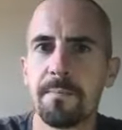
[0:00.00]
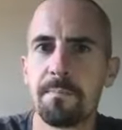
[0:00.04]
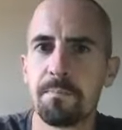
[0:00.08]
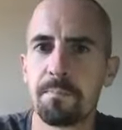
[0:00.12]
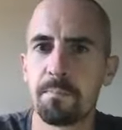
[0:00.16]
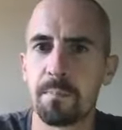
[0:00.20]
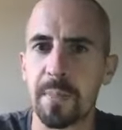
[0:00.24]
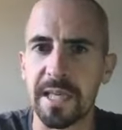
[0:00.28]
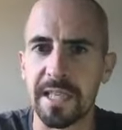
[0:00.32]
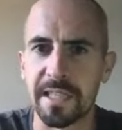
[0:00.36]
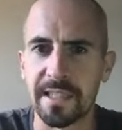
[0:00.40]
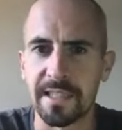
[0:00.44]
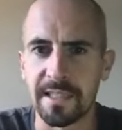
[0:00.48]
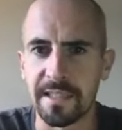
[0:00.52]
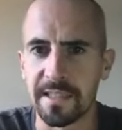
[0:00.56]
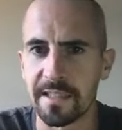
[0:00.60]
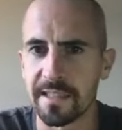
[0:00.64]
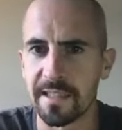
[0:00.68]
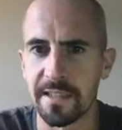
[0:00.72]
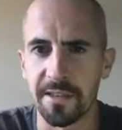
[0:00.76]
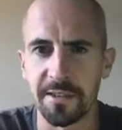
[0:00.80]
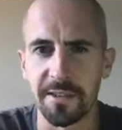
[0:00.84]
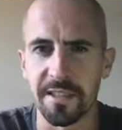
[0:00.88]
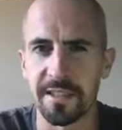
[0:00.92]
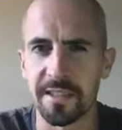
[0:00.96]
bike in
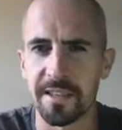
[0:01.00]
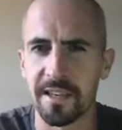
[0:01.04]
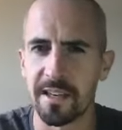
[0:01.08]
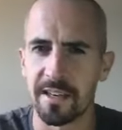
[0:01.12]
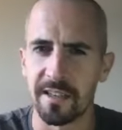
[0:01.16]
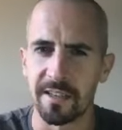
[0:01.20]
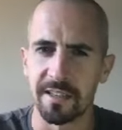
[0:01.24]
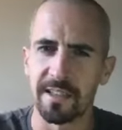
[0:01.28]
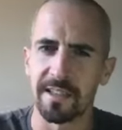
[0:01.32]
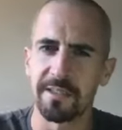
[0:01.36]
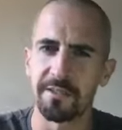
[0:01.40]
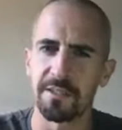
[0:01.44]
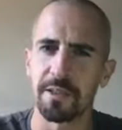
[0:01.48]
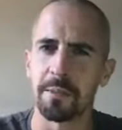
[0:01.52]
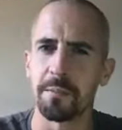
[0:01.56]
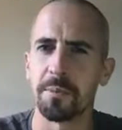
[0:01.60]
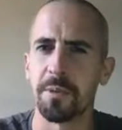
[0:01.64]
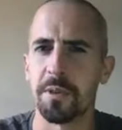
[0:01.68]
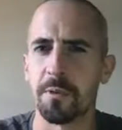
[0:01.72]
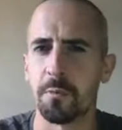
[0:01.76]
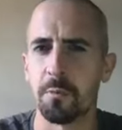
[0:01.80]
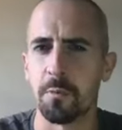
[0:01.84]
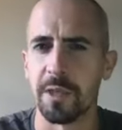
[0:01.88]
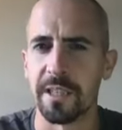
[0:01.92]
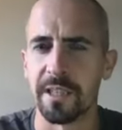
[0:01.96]
and out the car and having to put
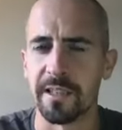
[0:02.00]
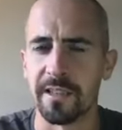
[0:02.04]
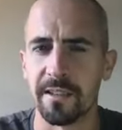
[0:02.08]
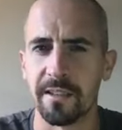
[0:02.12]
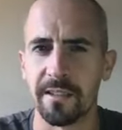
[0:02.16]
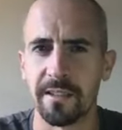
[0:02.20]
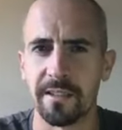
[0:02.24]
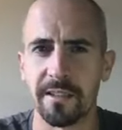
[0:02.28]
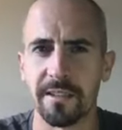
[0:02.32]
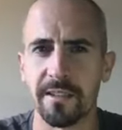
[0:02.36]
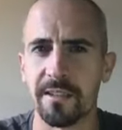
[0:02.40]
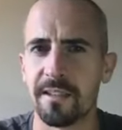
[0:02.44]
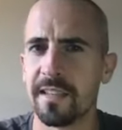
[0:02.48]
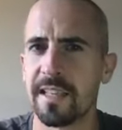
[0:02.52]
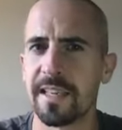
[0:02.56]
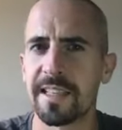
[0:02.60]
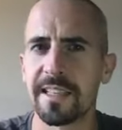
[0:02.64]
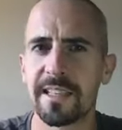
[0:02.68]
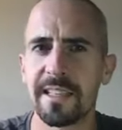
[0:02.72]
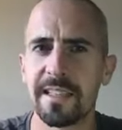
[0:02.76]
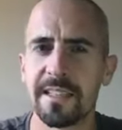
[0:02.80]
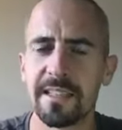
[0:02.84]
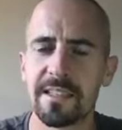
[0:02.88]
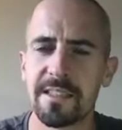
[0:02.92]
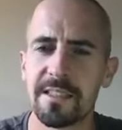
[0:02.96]
the wheel on and all that
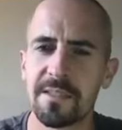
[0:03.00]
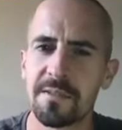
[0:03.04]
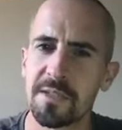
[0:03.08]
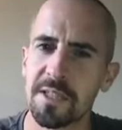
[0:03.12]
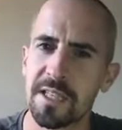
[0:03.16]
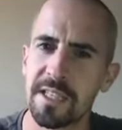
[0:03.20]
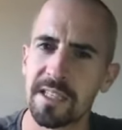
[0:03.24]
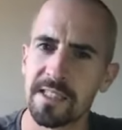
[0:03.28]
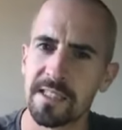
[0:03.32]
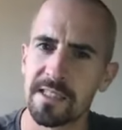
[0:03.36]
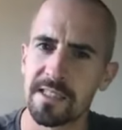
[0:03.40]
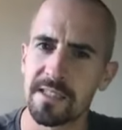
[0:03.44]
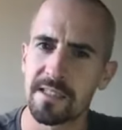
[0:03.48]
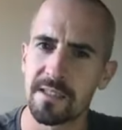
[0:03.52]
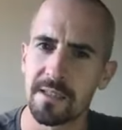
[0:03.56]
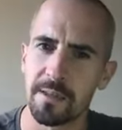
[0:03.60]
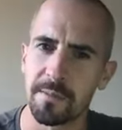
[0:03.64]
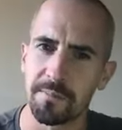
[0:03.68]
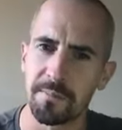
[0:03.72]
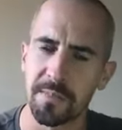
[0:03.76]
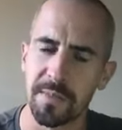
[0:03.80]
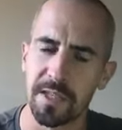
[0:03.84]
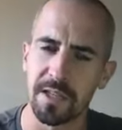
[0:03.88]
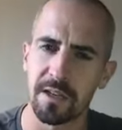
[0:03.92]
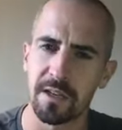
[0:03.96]
kind of stuff. So I had to
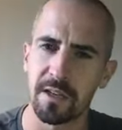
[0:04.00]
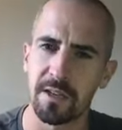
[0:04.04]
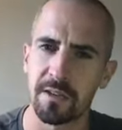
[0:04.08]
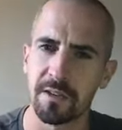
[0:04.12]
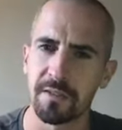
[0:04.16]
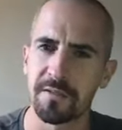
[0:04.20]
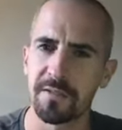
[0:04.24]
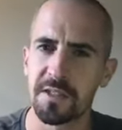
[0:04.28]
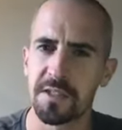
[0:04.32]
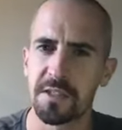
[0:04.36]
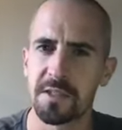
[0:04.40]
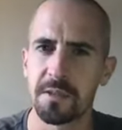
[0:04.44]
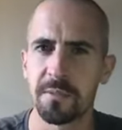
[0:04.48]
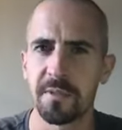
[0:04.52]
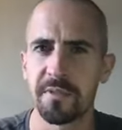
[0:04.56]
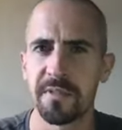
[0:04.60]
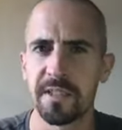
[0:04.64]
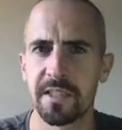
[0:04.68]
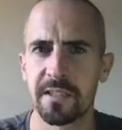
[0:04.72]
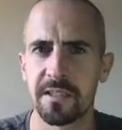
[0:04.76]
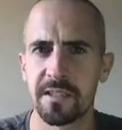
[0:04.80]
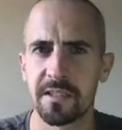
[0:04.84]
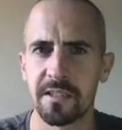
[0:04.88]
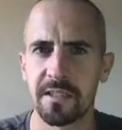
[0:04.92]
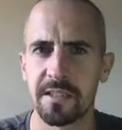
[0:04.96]
stop the clock for some of
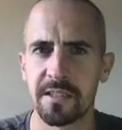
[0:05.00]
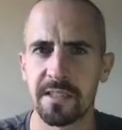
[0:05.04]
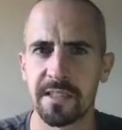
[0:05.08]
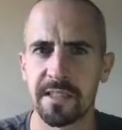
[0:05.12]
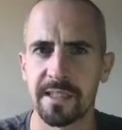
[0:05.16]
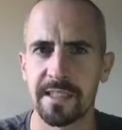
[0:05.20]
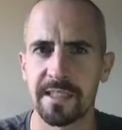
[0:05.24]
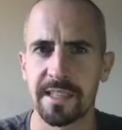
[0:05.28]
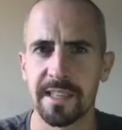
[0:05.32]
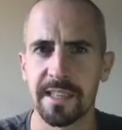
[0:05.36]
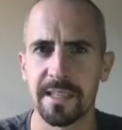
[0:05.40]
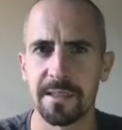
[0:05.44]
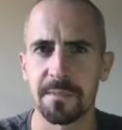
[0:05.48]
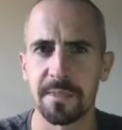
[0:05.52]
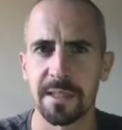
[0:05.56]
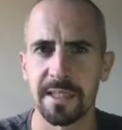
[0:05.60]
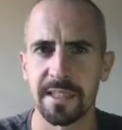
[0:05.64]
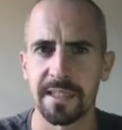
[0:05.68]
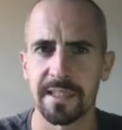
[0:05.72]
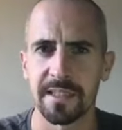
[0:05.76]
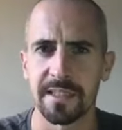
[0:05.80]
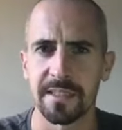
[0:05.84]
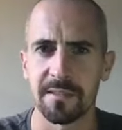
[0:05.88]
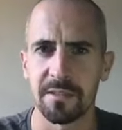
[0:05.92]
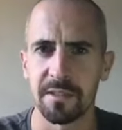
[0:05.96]
it just to kind of make
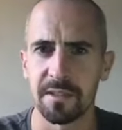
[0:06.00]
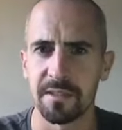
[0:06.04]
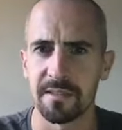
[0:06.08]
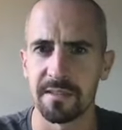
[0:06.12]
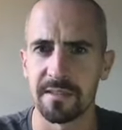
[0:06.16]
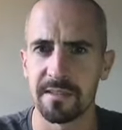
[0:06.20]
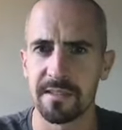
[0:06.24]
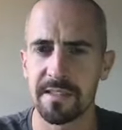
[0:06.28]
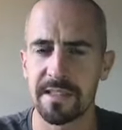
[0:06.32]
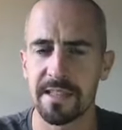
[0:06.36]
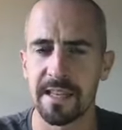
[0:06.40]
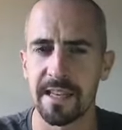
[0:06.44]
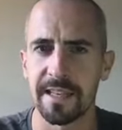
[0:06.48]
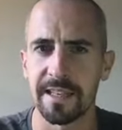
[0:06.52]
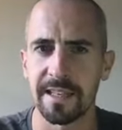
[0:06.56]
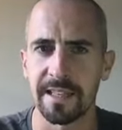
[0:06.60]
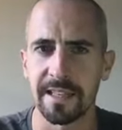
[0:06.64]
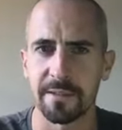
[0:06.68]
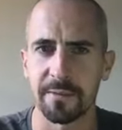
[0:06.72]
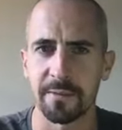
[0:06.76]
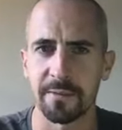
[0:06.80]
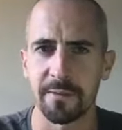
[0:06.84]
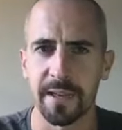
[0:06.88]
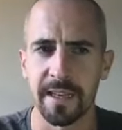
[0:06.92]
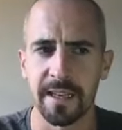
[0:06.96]
it even
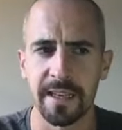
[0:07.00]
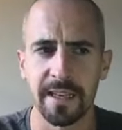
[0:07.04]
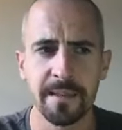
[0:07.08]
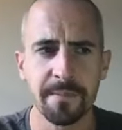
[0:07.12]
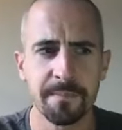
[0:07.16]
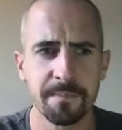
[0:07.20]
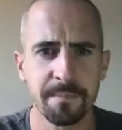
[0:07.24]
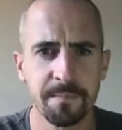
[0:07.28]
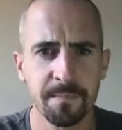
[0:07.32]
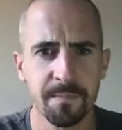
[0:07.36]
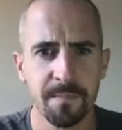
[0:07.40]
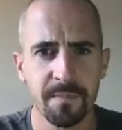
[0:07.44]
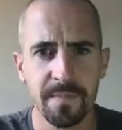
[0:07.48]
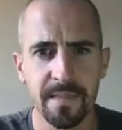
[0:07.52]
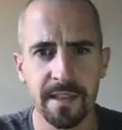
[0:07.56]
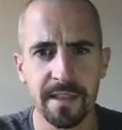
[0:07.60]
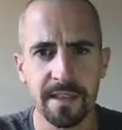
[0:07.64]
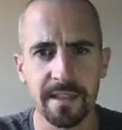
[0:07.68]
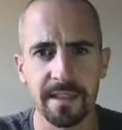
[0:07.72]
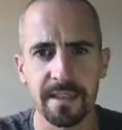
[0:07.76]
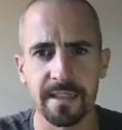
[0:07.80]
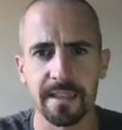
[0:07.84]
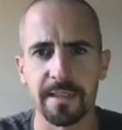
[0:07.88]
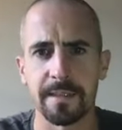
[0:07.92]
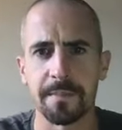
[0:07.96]
slightly fair.
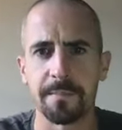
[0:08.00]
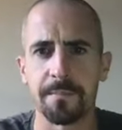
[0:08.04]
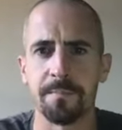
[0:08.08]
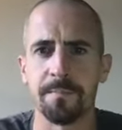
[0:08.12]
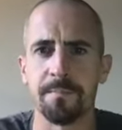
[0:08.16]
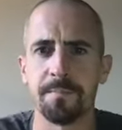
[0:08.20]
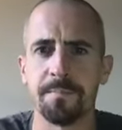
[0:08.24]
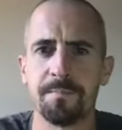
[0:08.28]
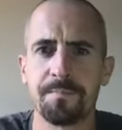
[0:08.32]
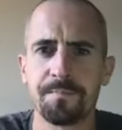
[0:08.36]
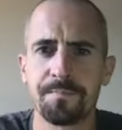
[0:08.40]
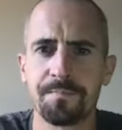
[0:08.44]
Um,